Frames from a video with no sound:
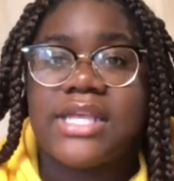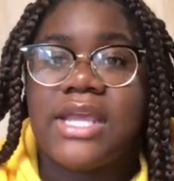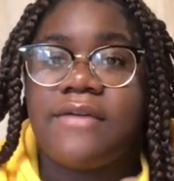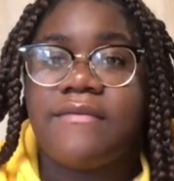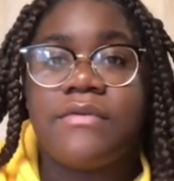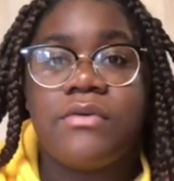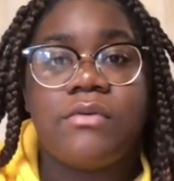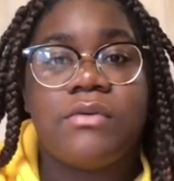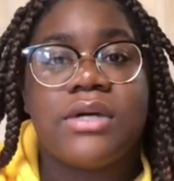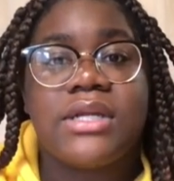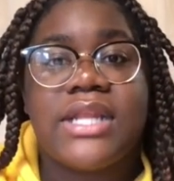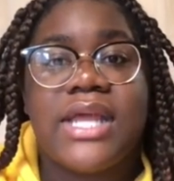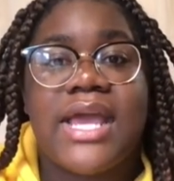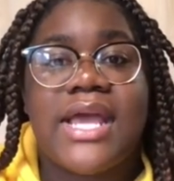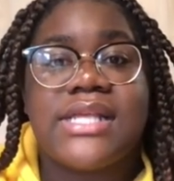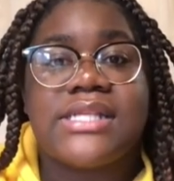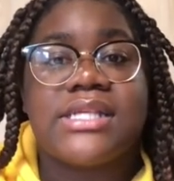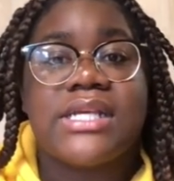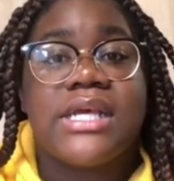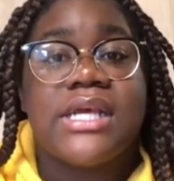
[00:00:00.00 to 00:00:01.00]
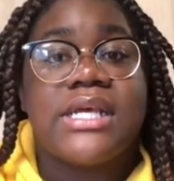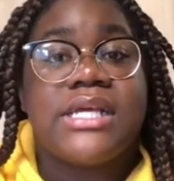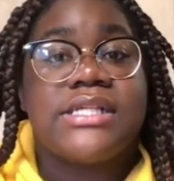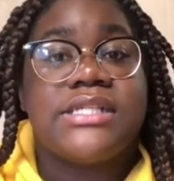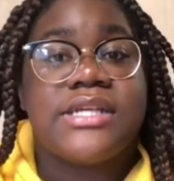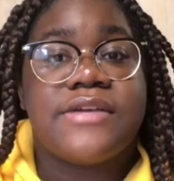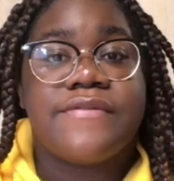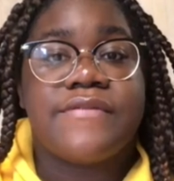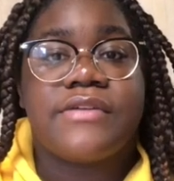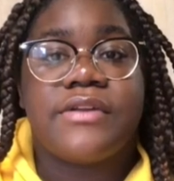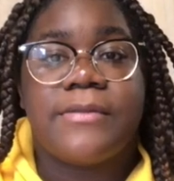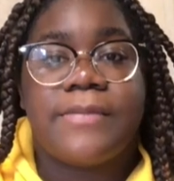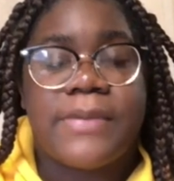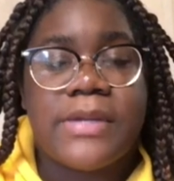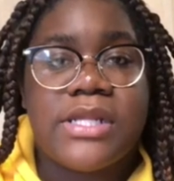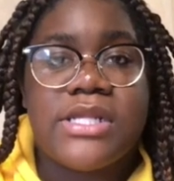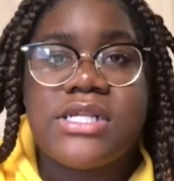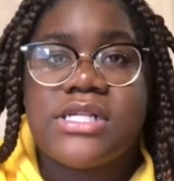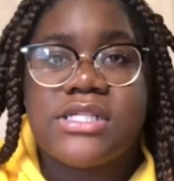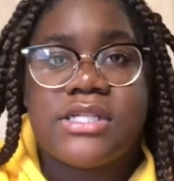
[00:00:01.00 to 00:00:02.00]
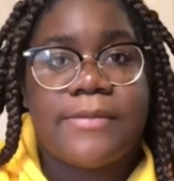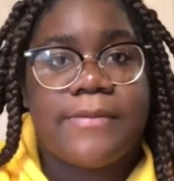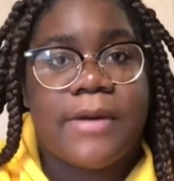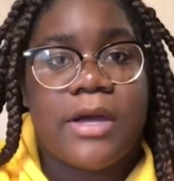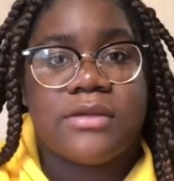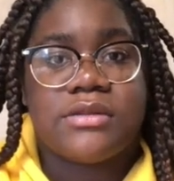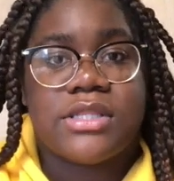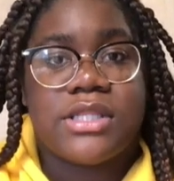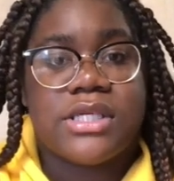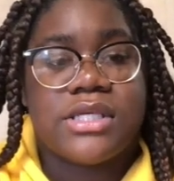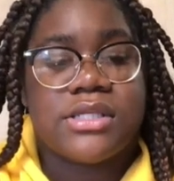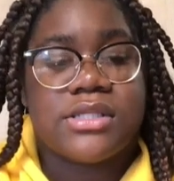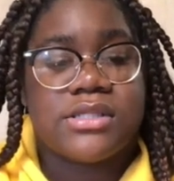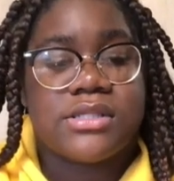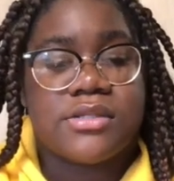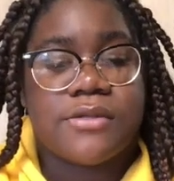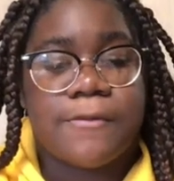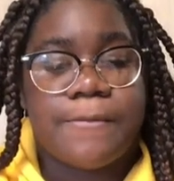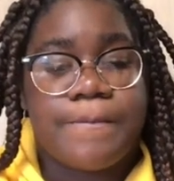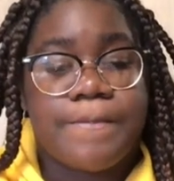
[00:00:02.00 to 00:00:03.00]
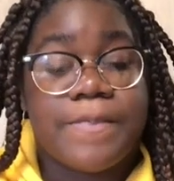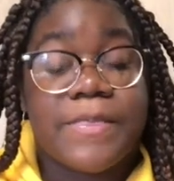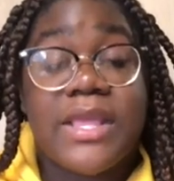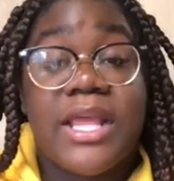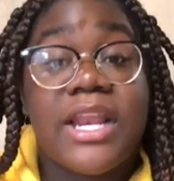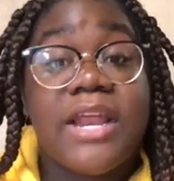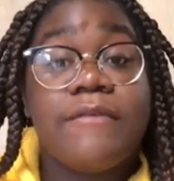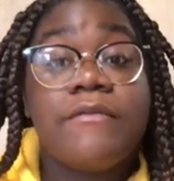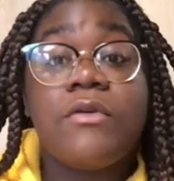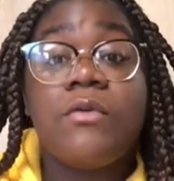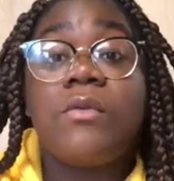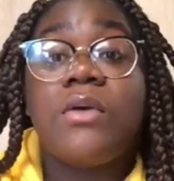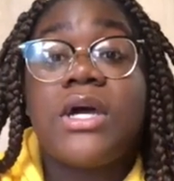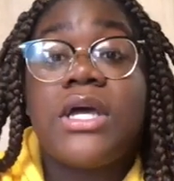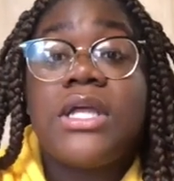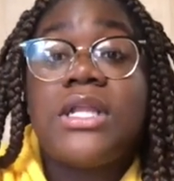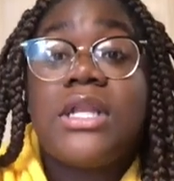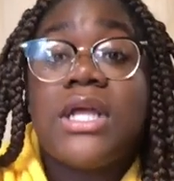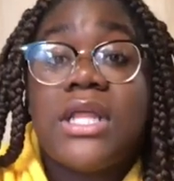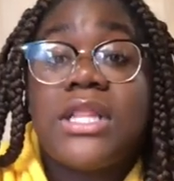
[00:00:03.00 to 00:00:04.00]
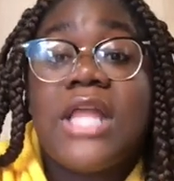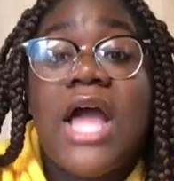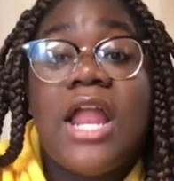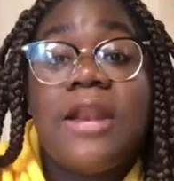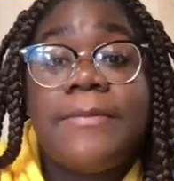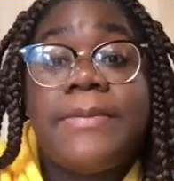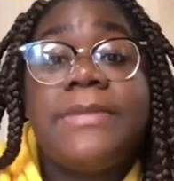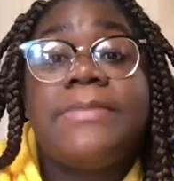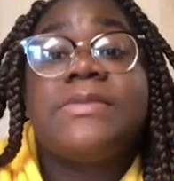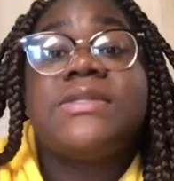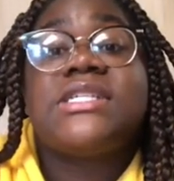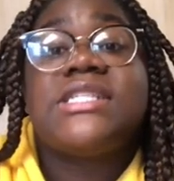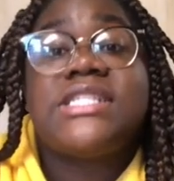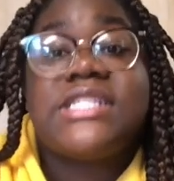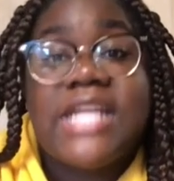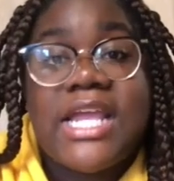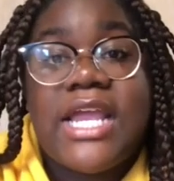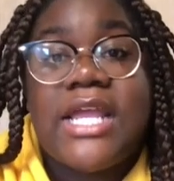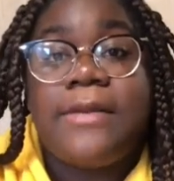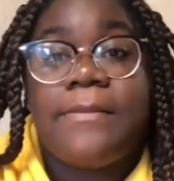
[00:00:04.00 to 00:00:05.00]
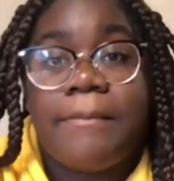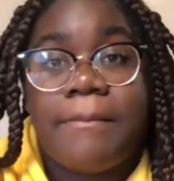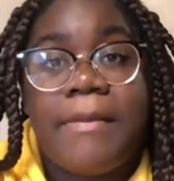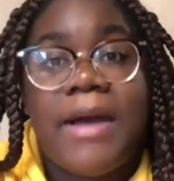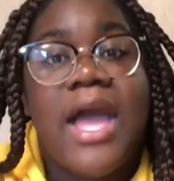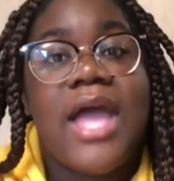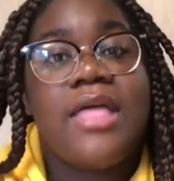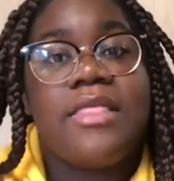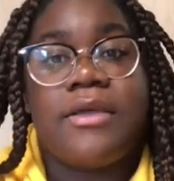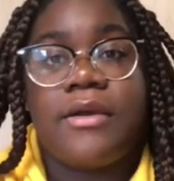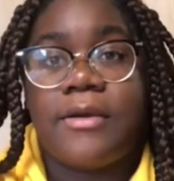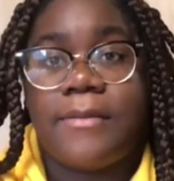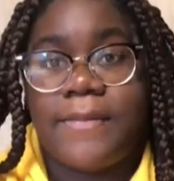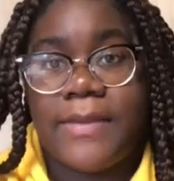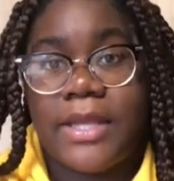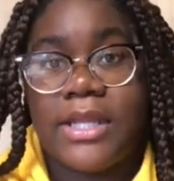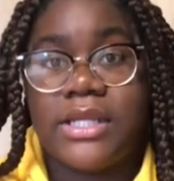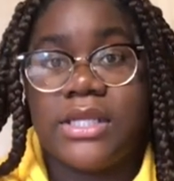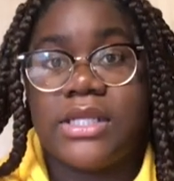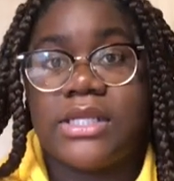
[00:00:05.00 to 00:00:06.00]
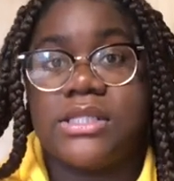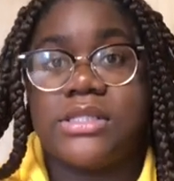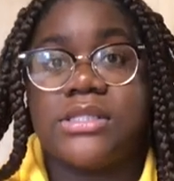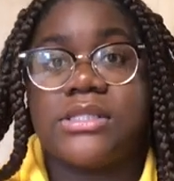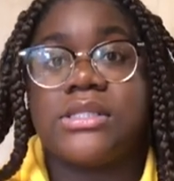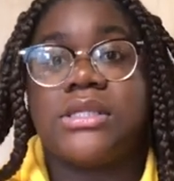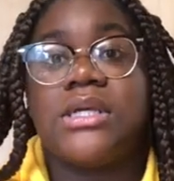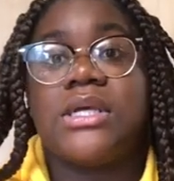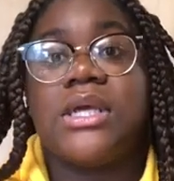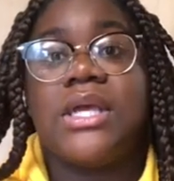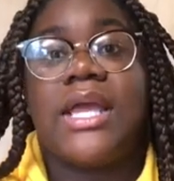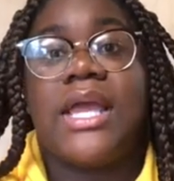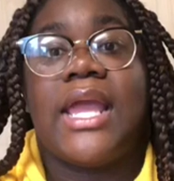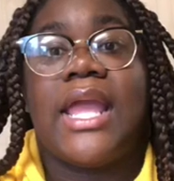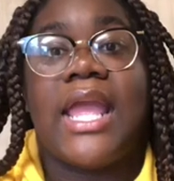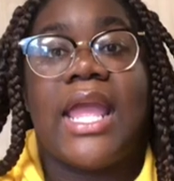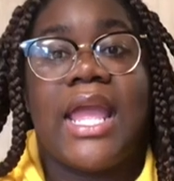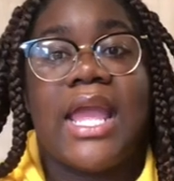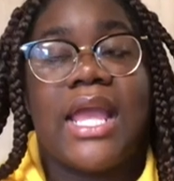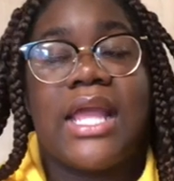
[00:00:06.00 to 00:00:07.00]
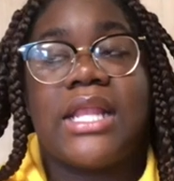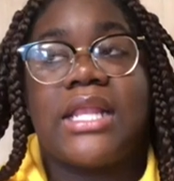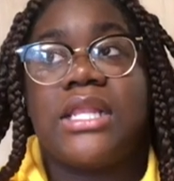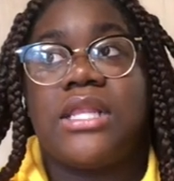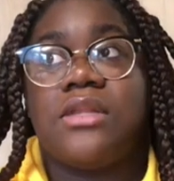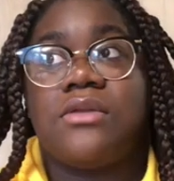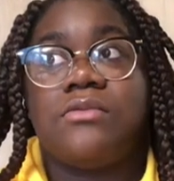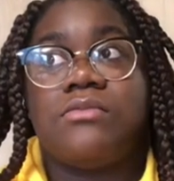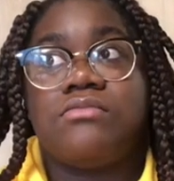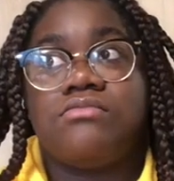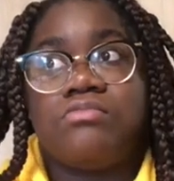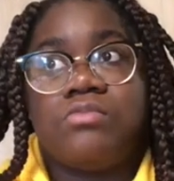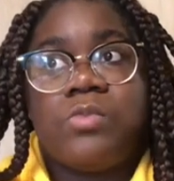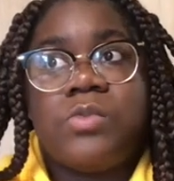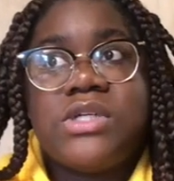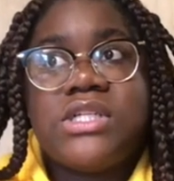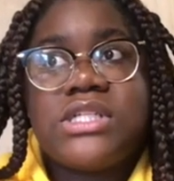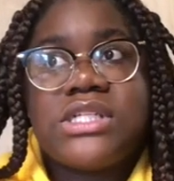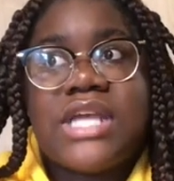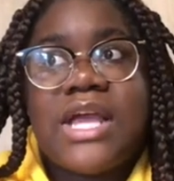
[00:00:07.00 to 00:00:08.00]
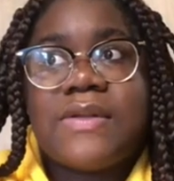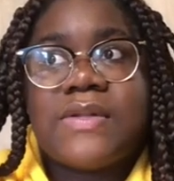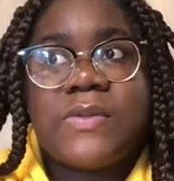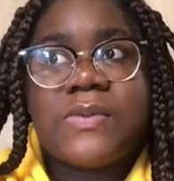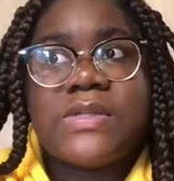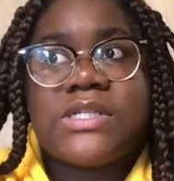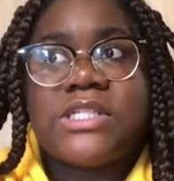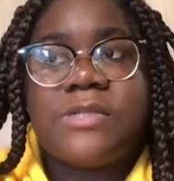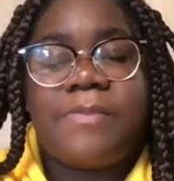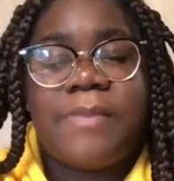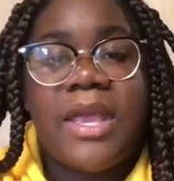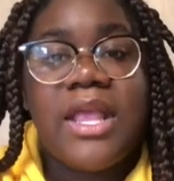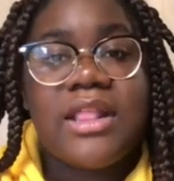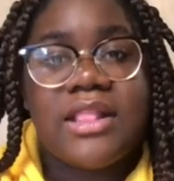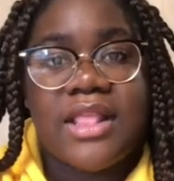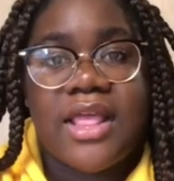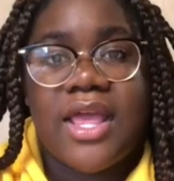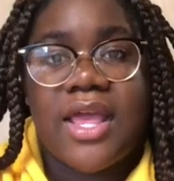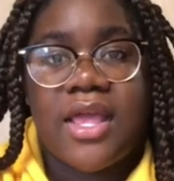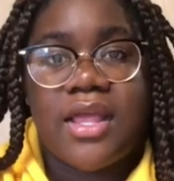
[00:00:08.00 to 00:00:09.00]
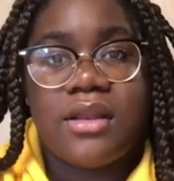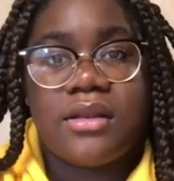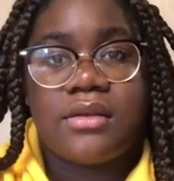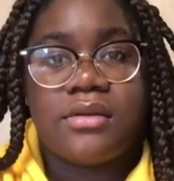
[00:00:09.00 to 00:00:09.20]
Everyone has different opinions about this, and a lot of people stand by their opinions, and we just have to respect that.